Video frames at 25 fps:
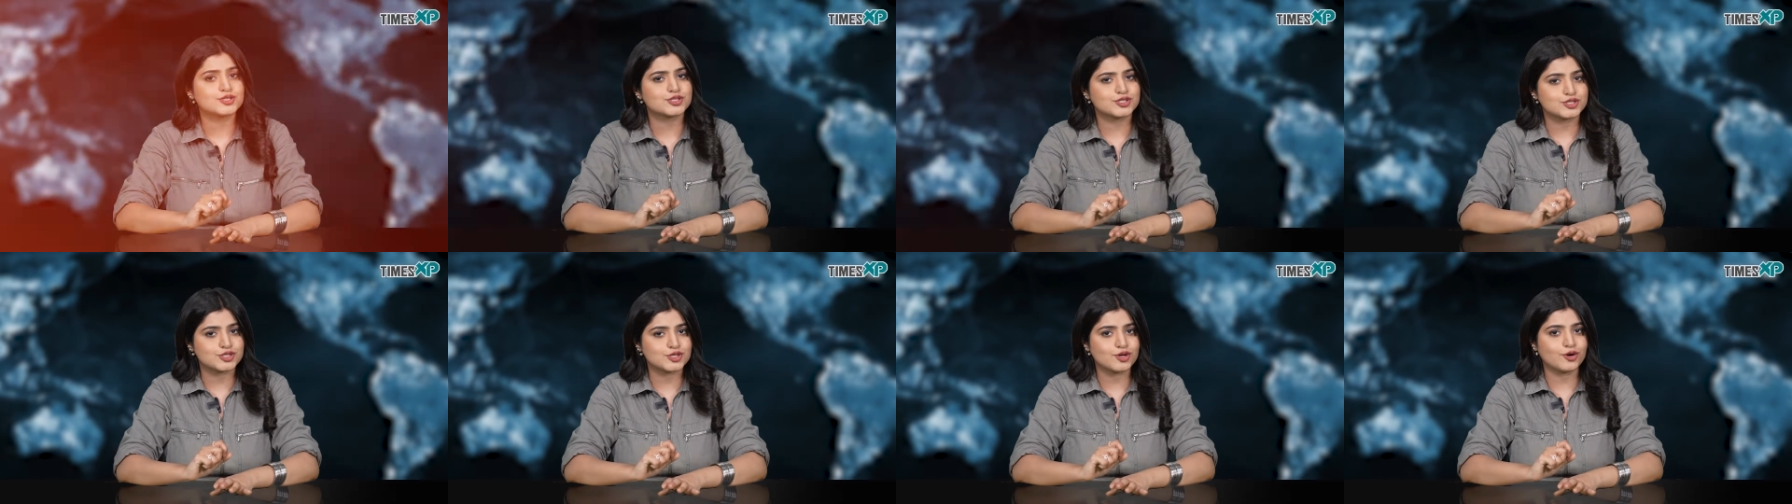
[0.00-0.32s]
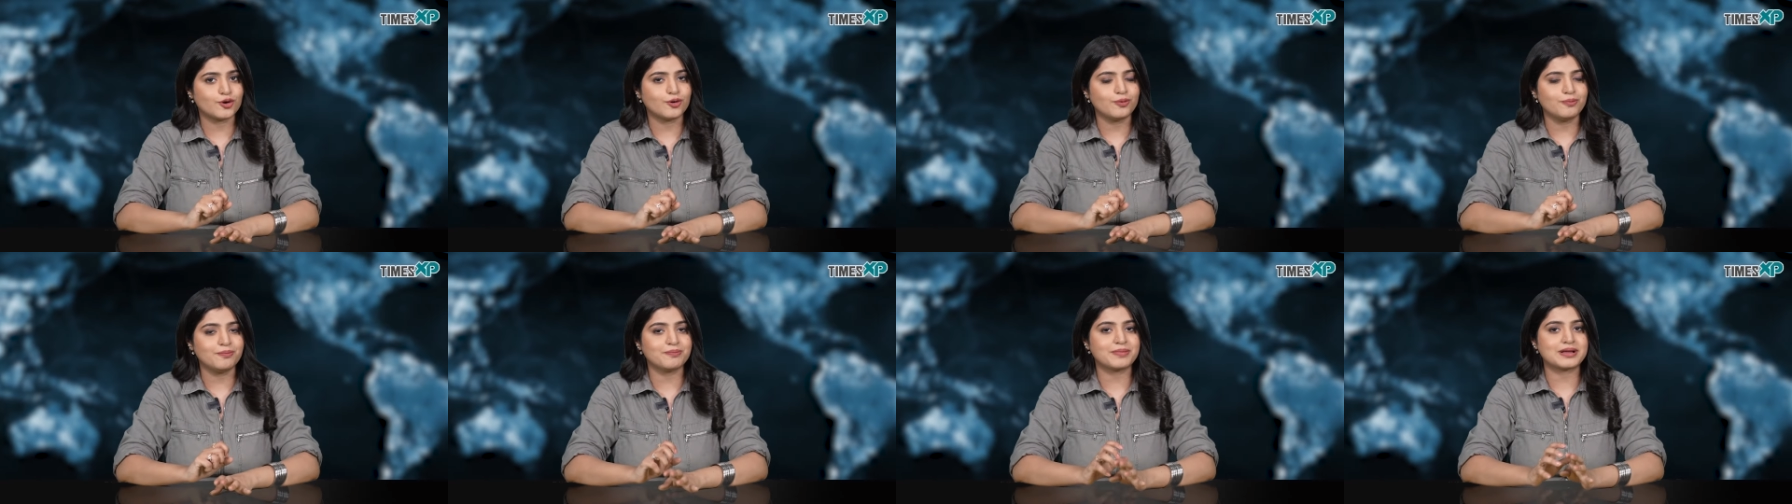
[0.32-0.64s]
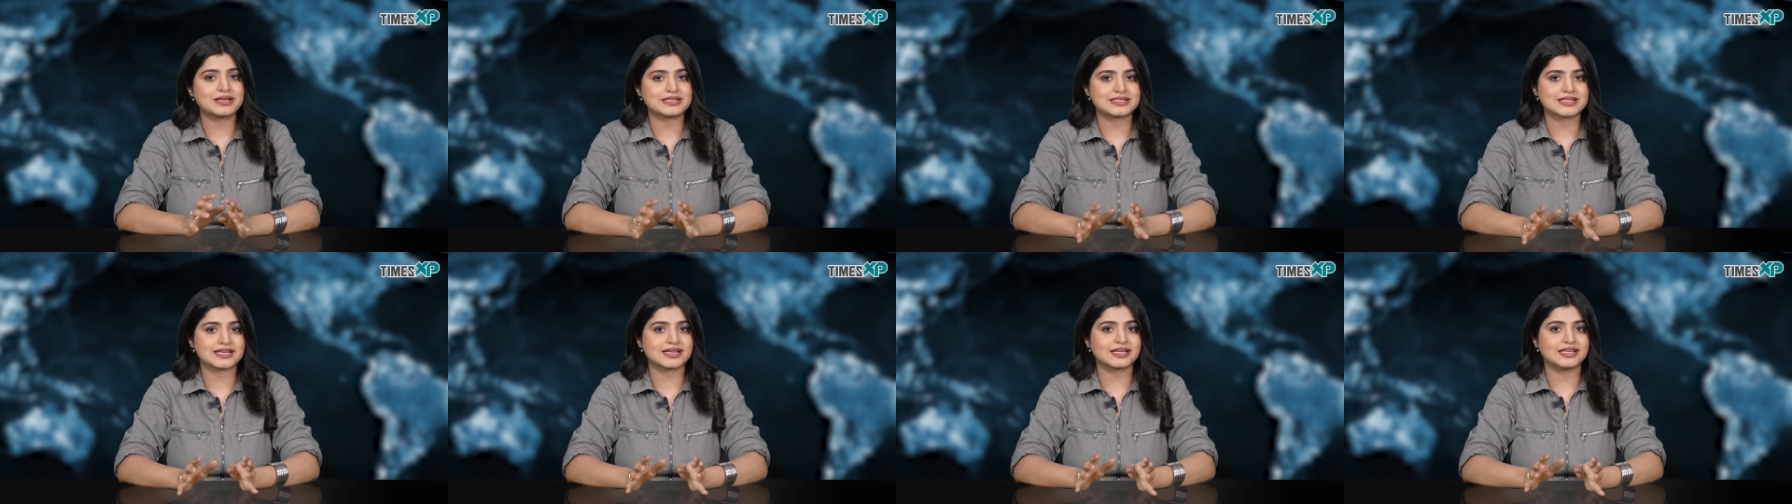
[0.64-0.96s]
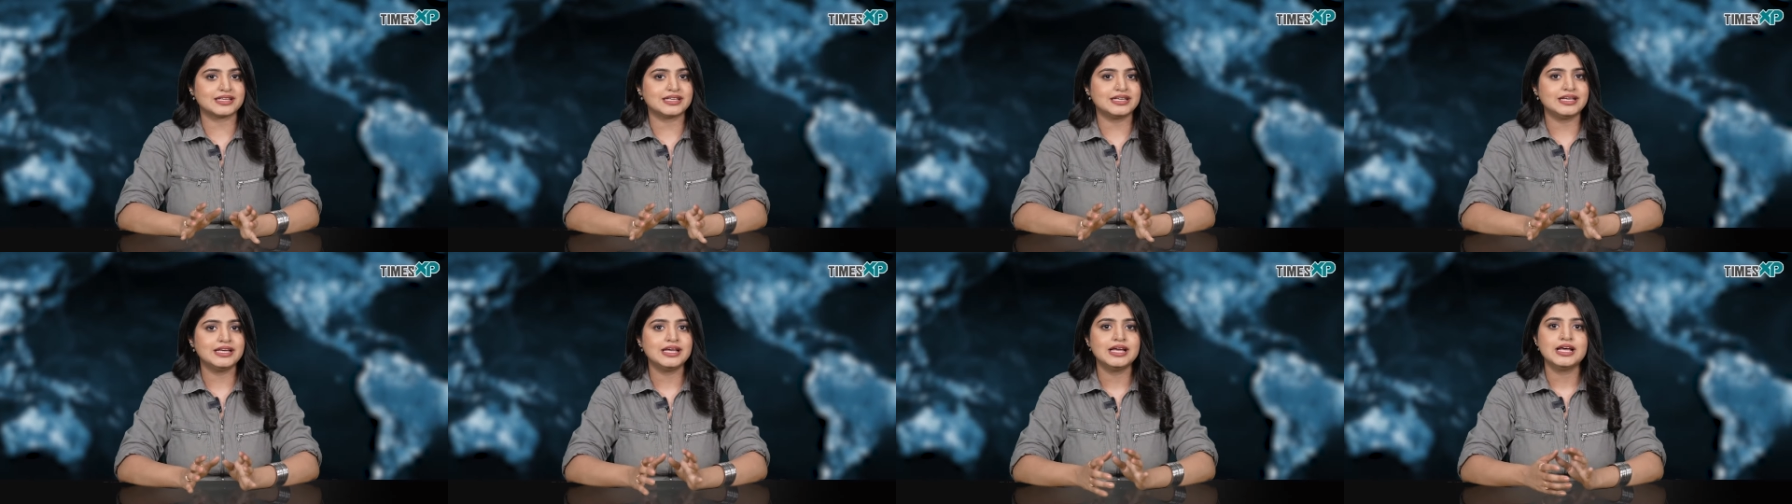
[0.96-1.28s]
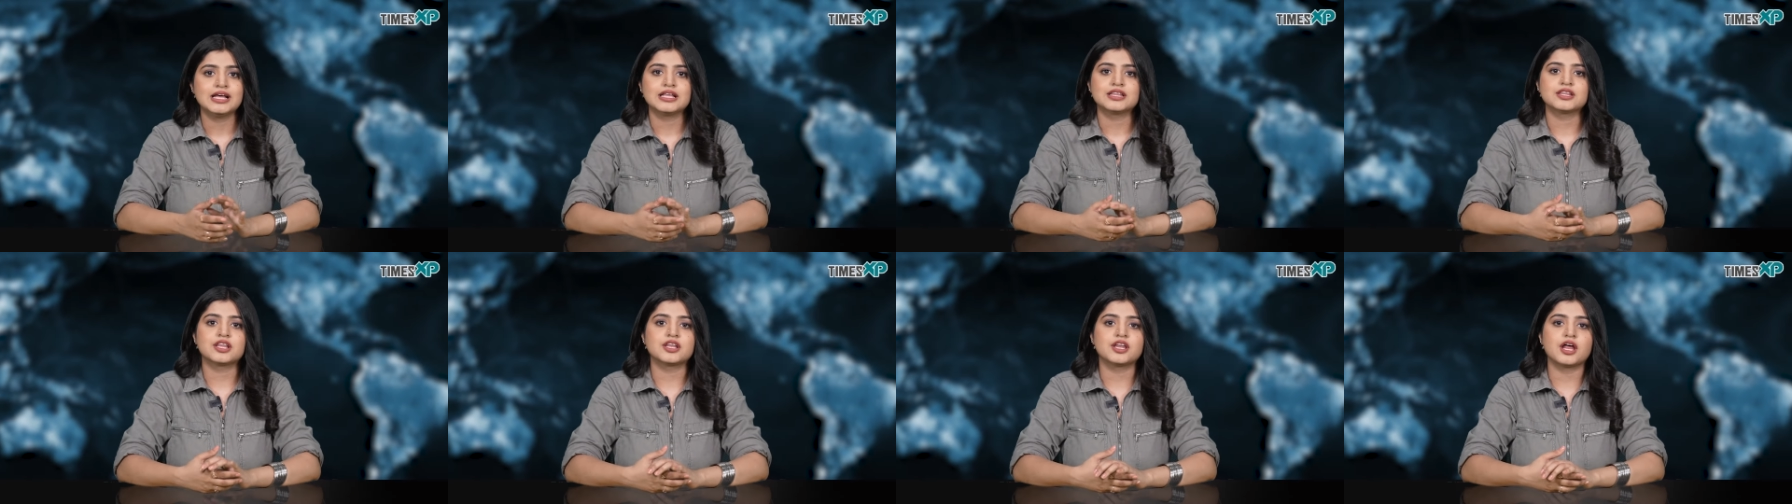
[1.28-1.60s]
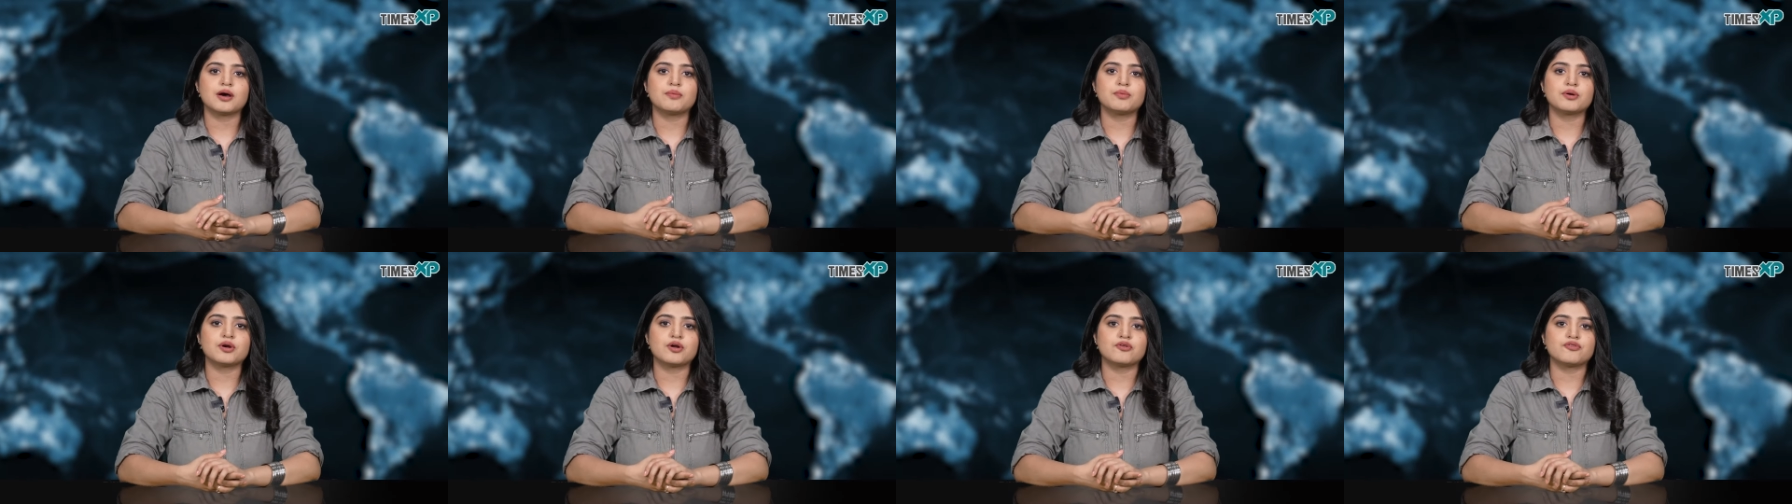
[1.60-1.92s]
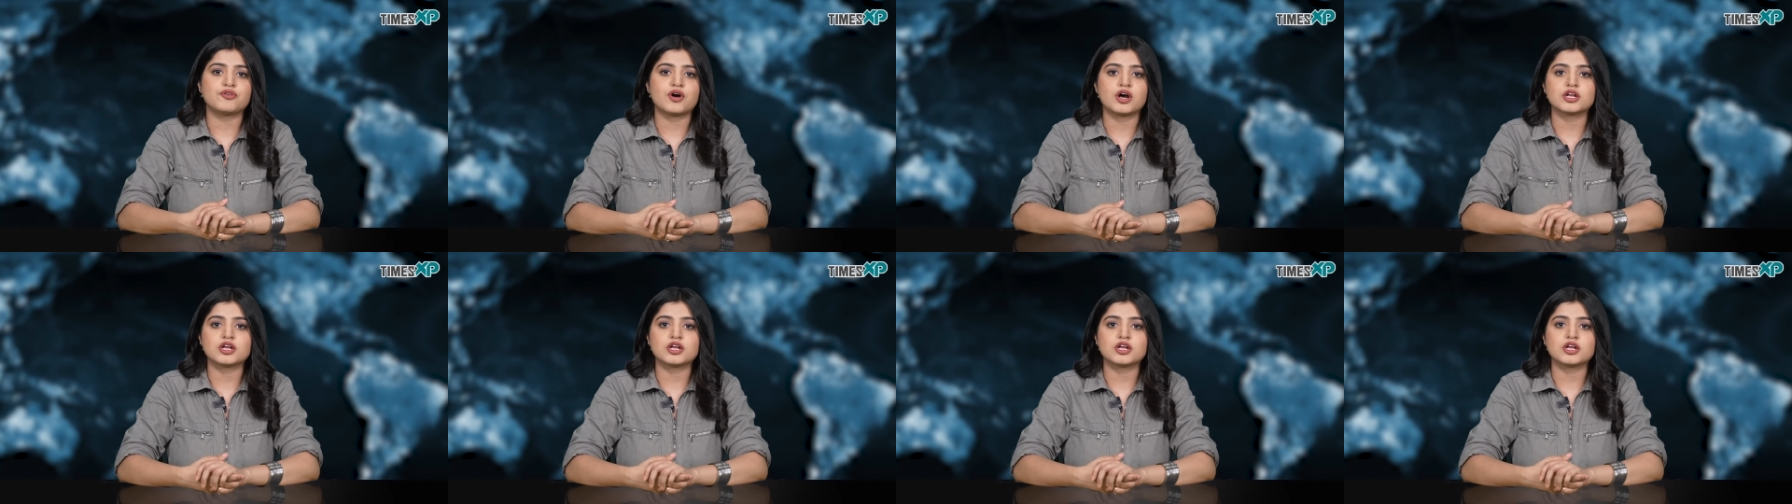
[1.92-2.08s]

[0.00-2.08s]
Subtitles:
So, basically, the number of